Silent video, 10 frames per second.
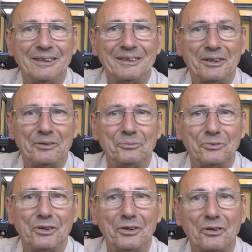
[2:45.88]
I didn't
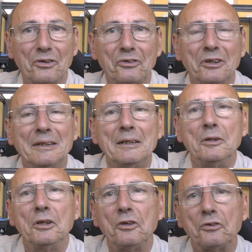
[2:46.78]
realise
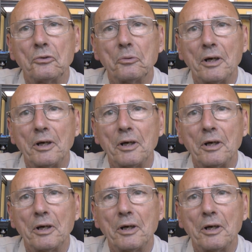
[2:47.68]
until